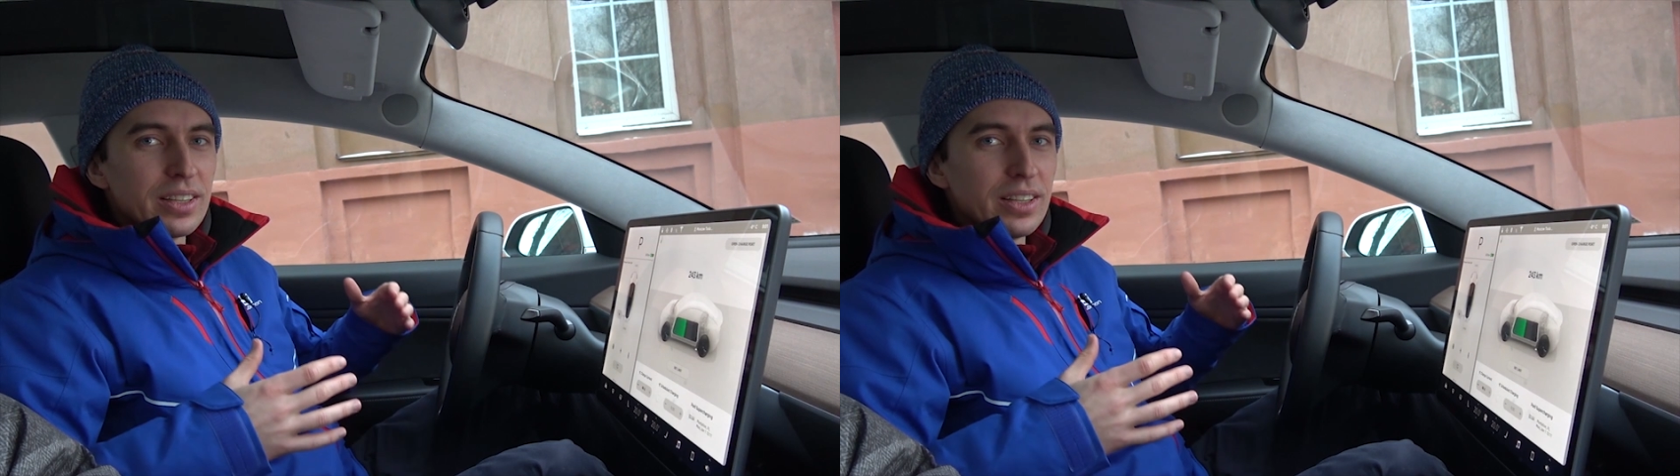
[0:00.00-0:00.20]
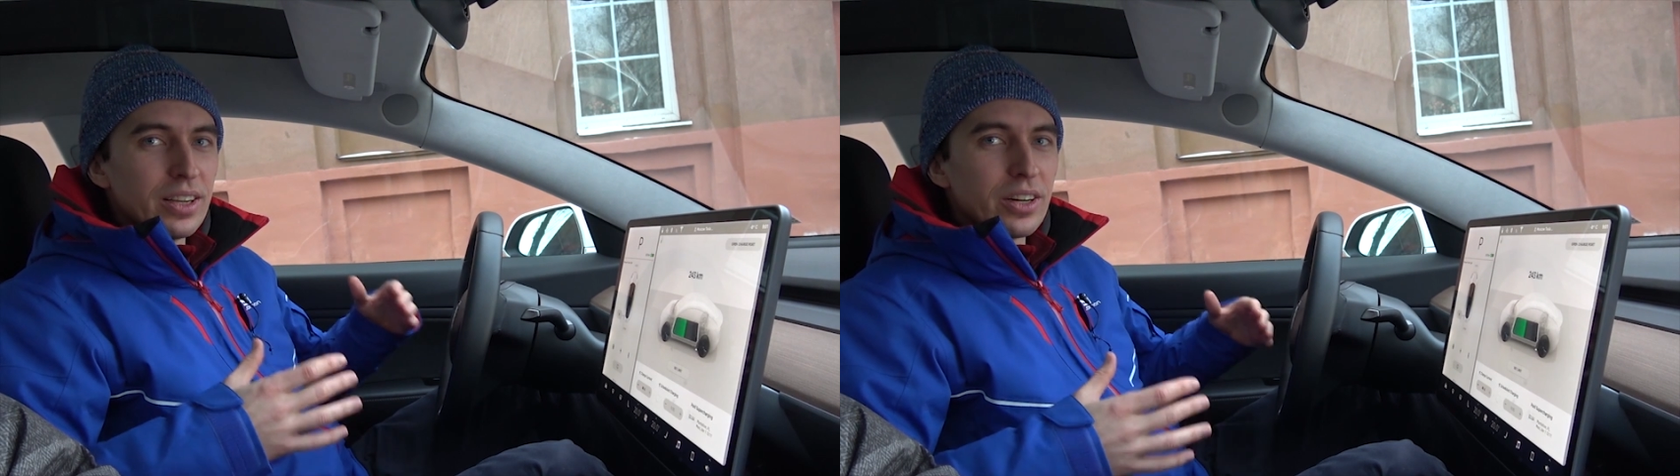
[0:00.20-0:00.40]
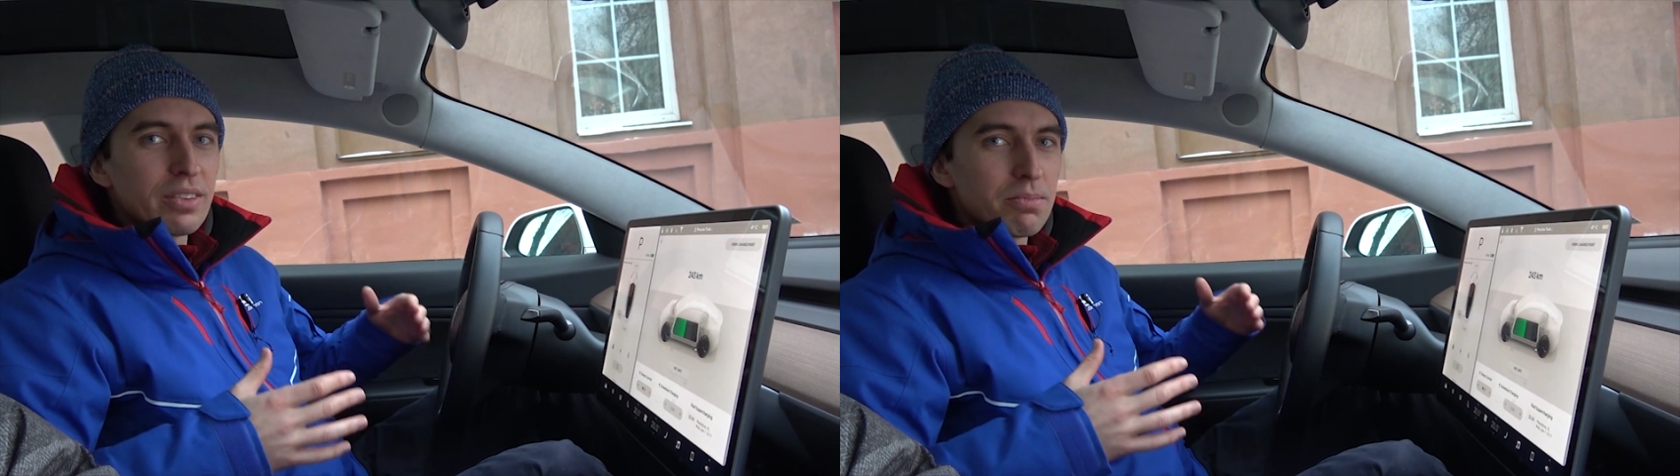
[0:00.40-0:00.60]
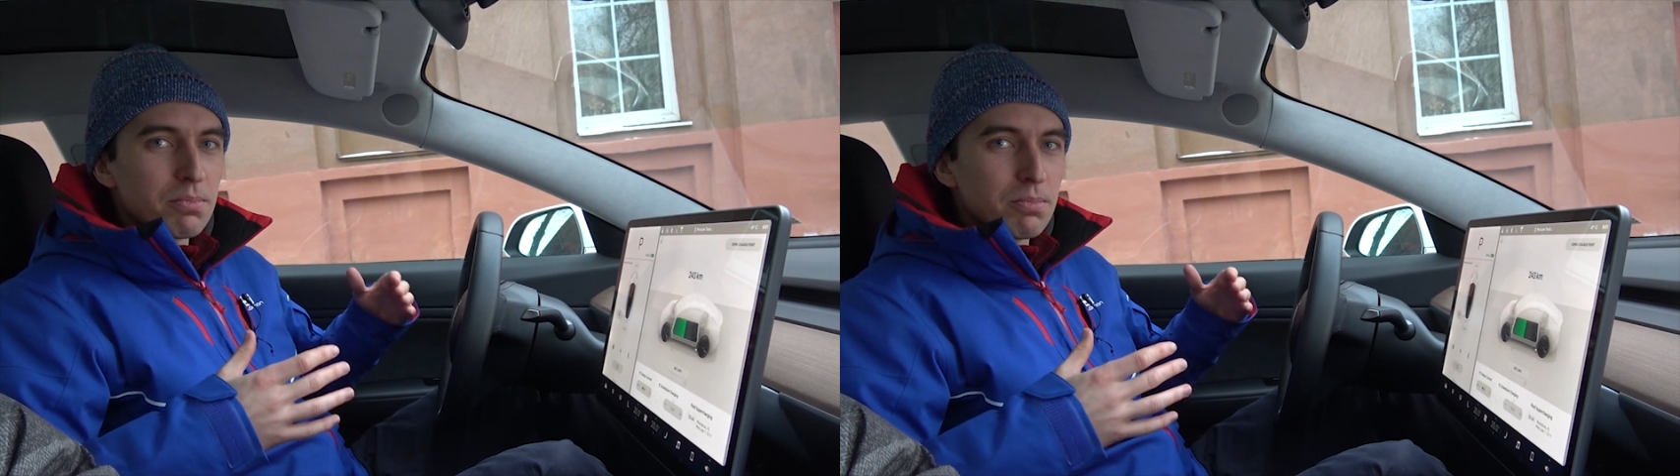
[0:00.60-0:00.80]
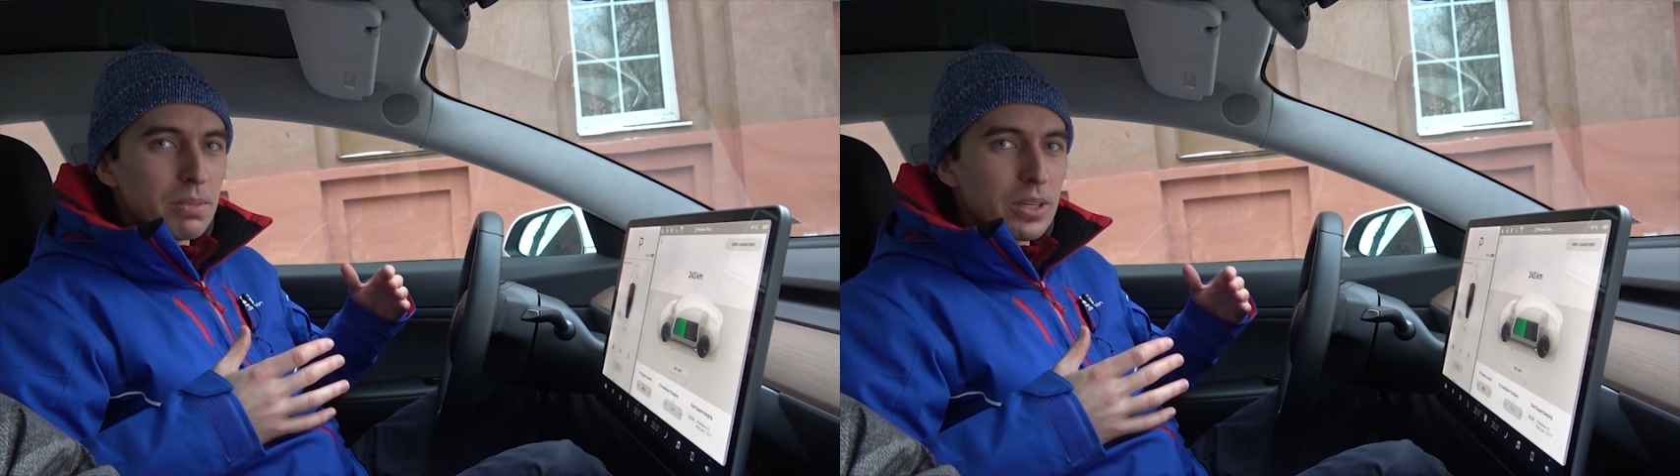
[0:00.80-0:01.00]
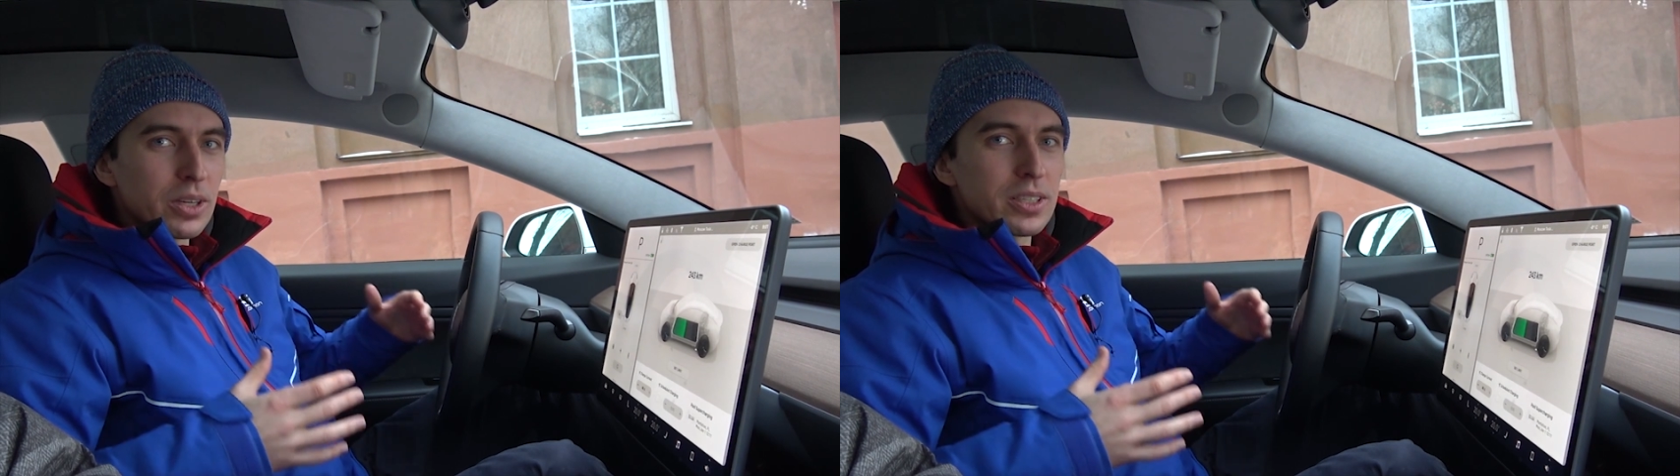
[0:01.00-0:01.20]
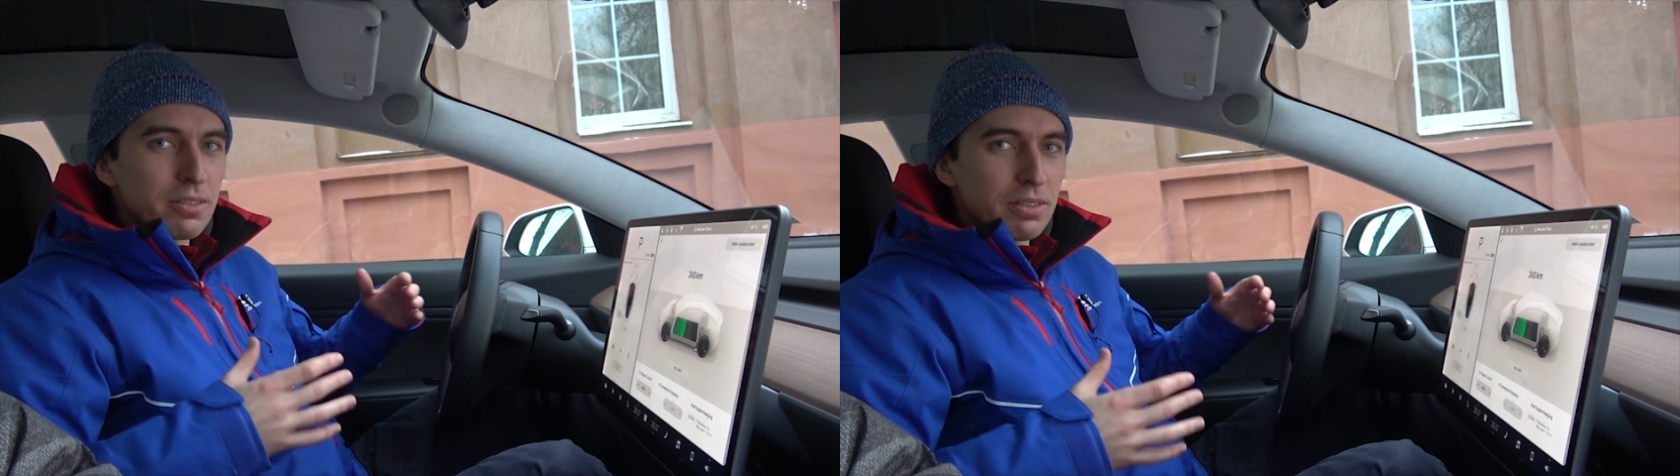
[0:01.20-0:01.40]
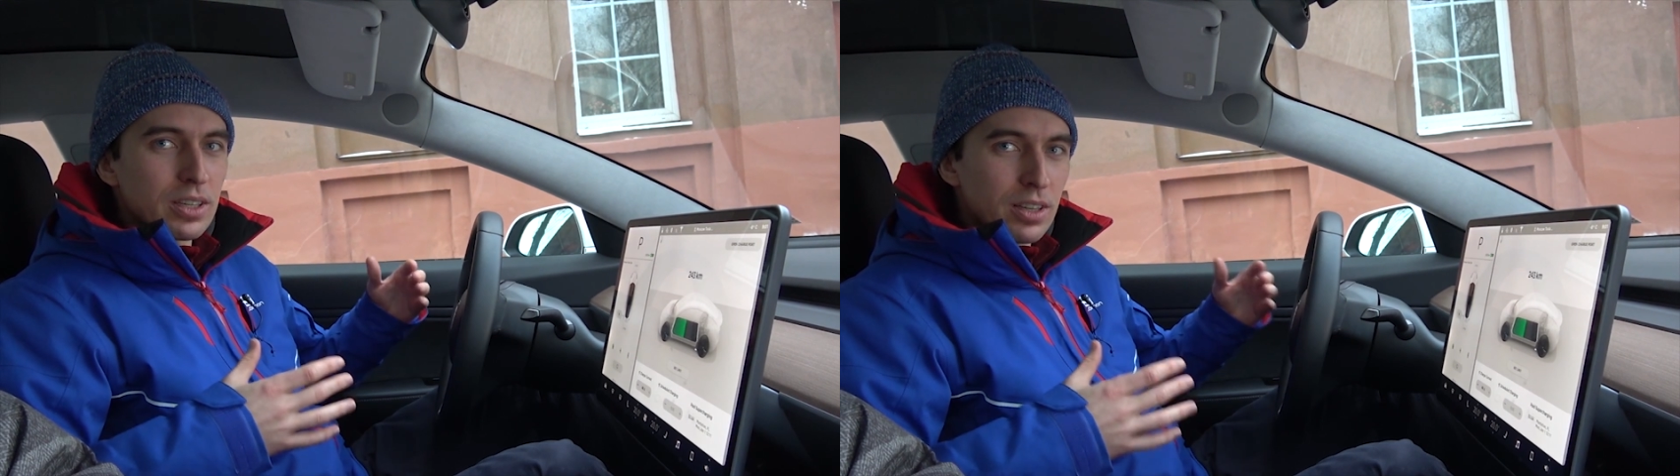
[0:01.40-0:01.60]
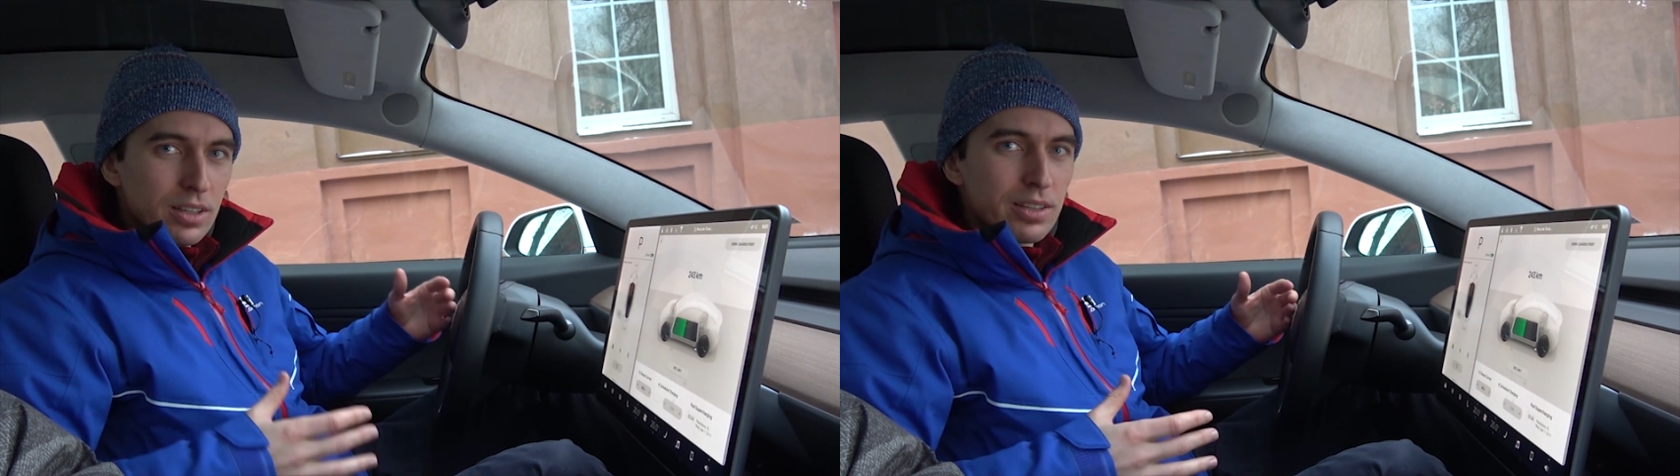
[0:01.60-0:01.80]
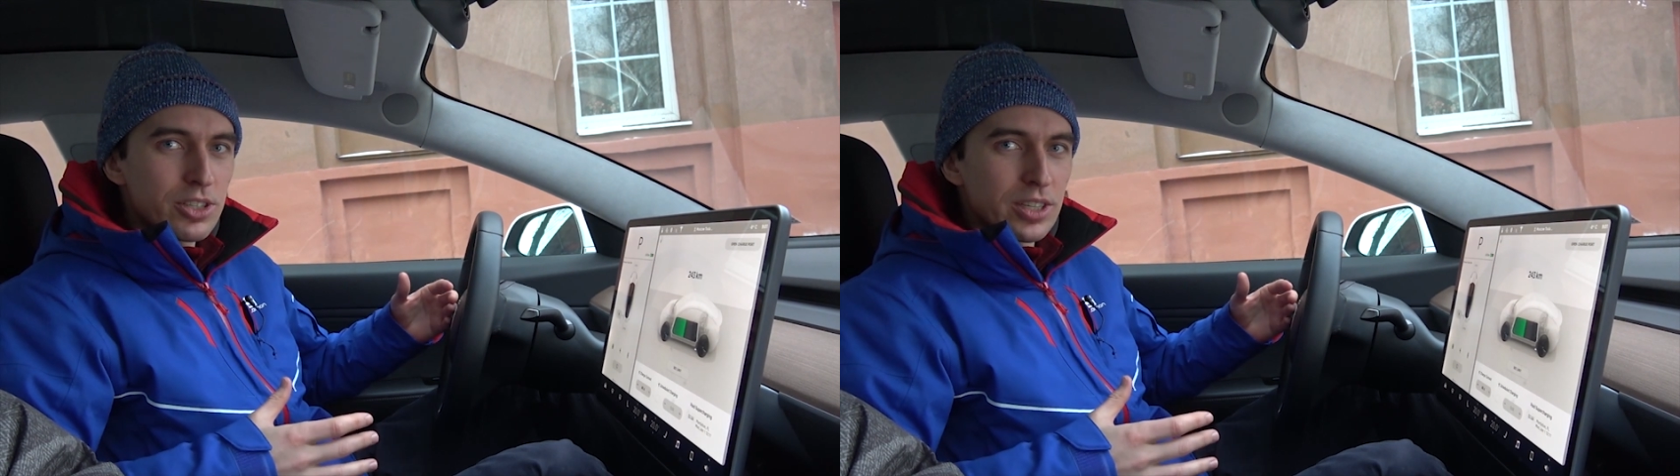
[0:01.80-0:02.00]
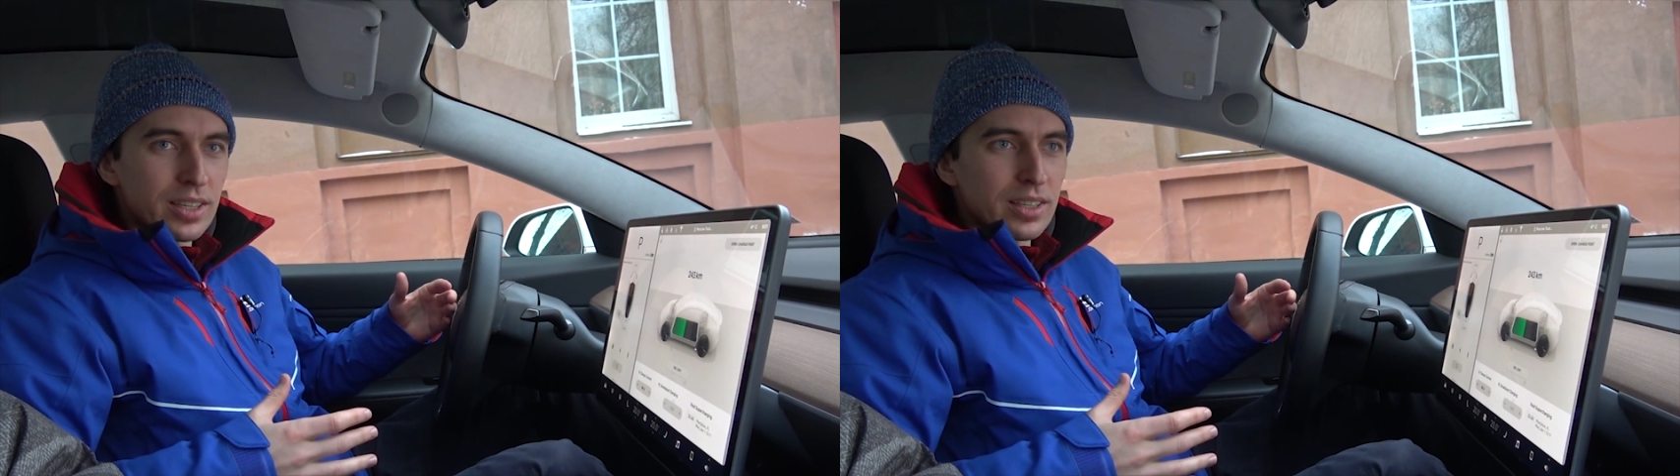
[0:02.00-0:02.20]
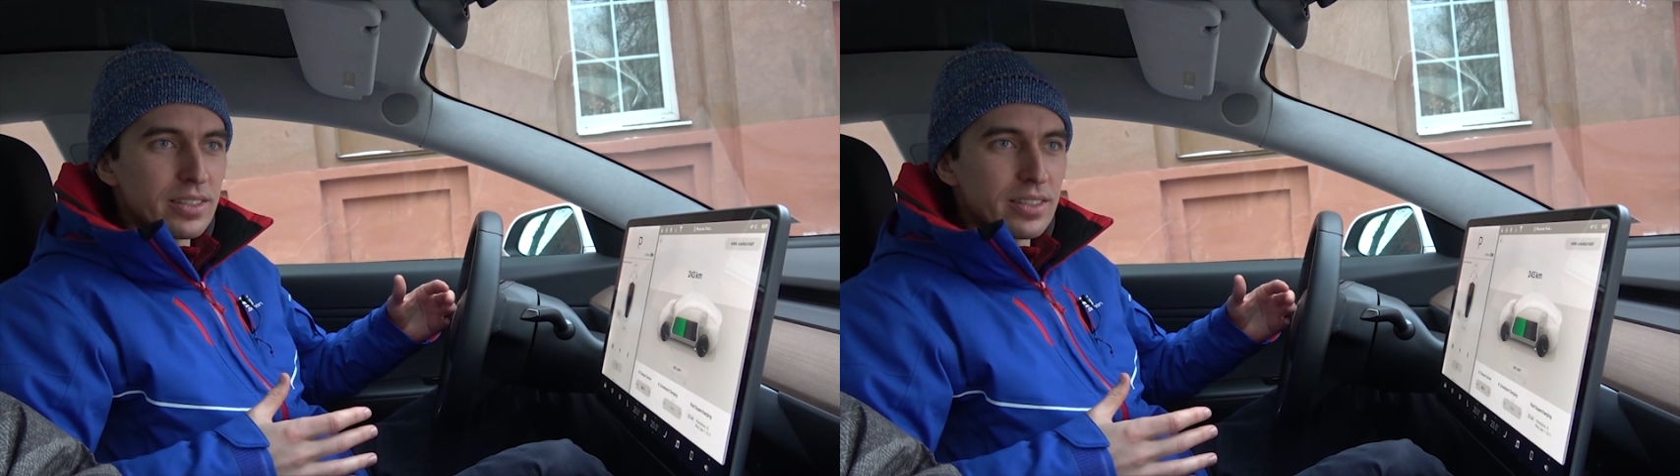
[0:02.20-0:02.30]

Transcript: not because of ecology.